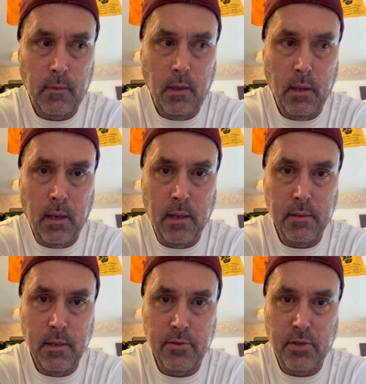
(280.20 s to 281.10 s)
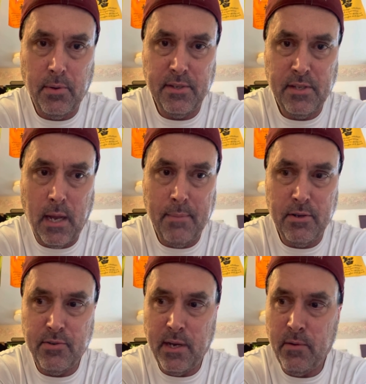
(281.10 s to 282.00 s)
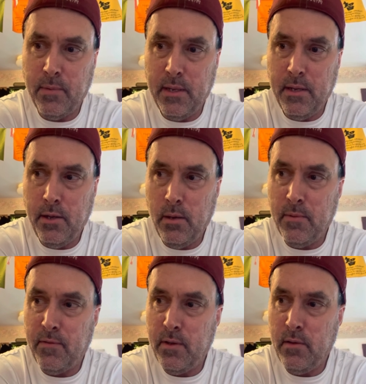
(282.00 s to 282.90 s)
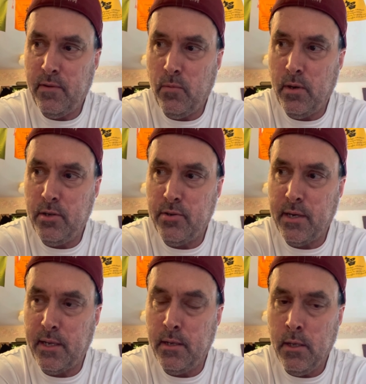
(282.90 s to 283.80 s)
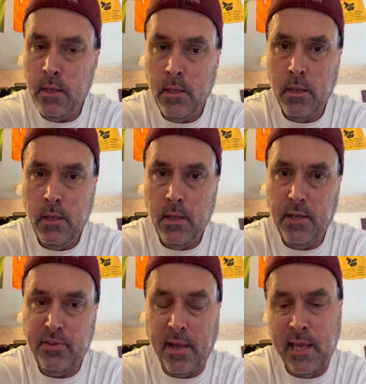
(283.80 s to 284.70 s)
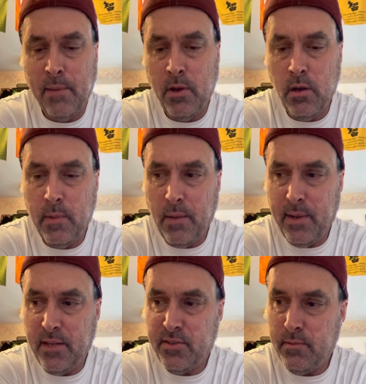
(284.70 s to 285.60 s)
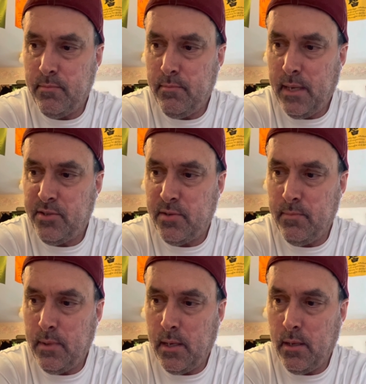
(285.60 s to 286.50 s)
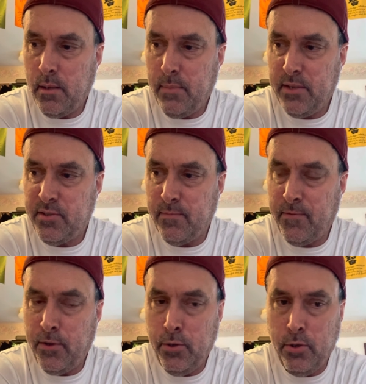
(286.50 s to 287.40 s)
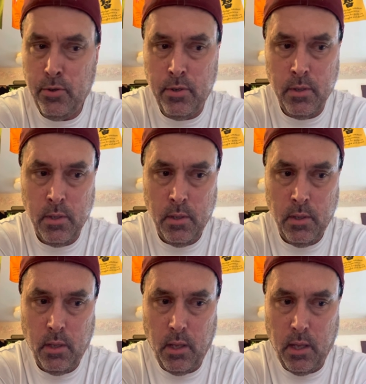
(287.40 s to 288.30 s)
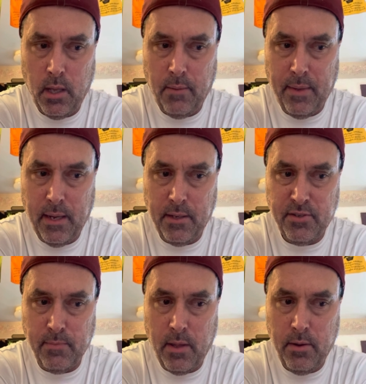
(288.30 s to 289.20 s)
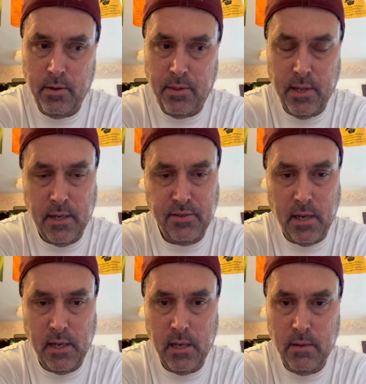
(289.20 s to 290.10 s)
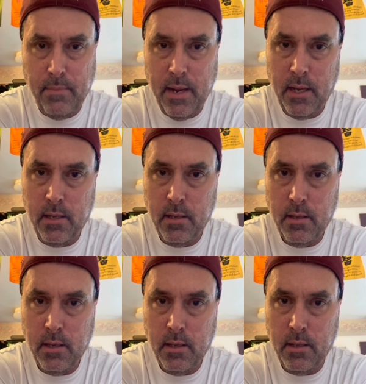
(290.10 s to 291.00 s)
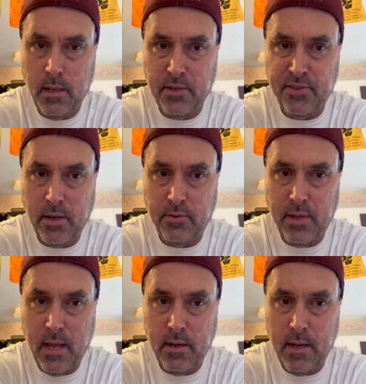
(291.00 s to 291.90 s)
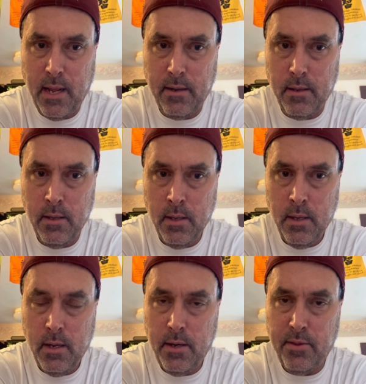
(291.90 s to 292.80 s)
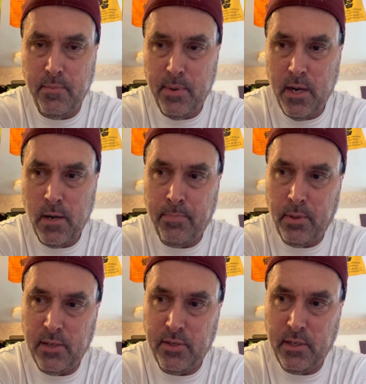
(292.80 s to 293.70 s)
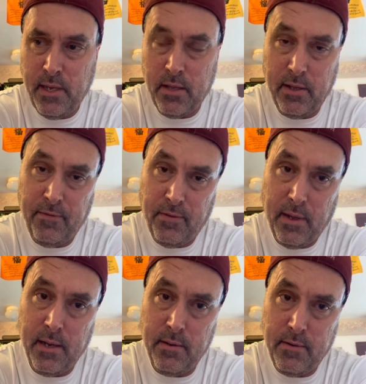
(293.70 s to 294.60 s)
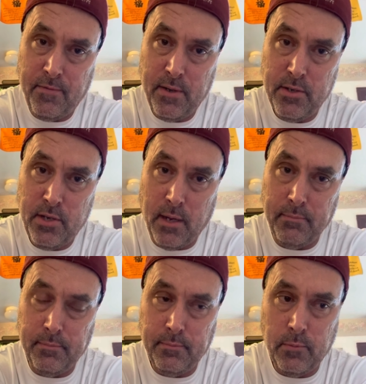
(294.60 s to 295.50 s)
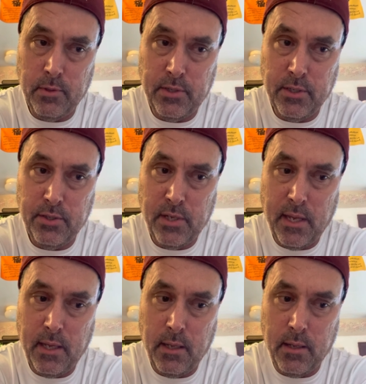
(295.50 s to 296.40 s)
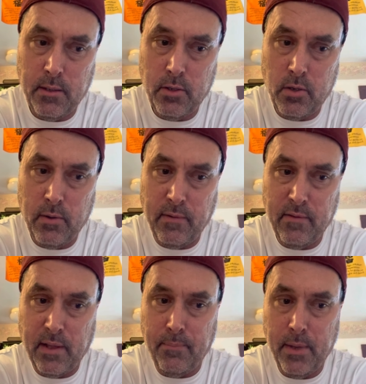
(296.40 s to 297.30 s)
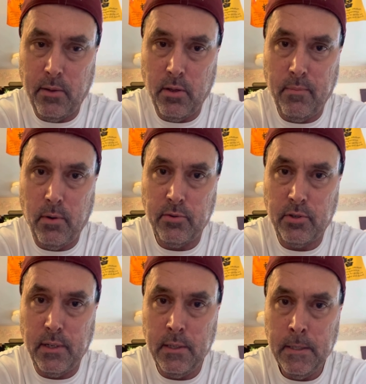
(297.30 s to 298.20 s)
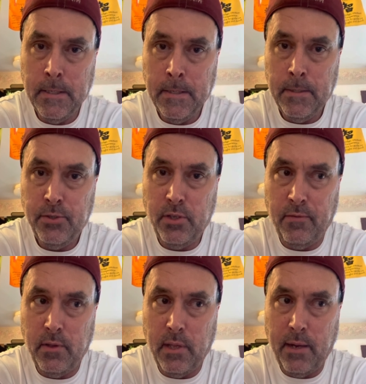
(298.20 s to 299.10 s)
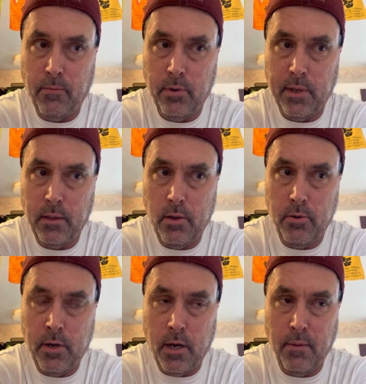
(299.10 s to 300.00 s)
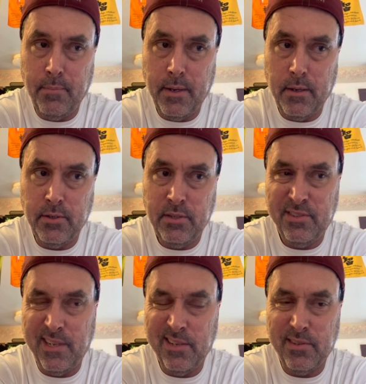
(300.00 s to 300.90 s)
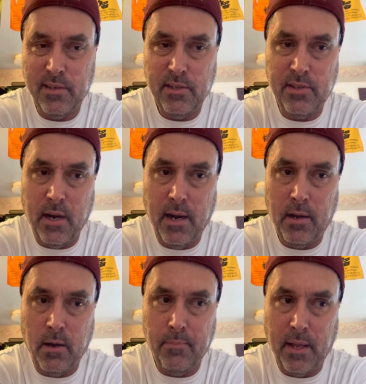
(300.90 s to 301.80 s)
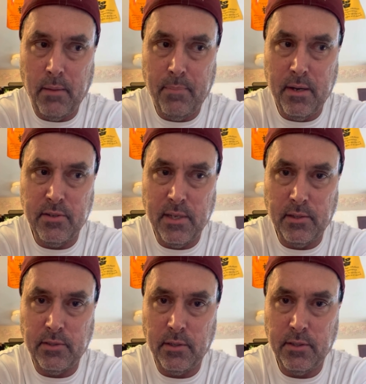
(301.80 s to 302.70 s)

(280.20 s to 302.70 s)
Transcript: You know, there's always time to drink it when you get home if you want to drink it. And so I came home and I made some food. I made some other things that I needed to make. And then I settled down and had another beer plus a Yuengling flight to finish up, which is a equivalent of like Michelob Ultra. So if you like really low carb beers, it's decent. It's all right. I call it like a beer seltzer.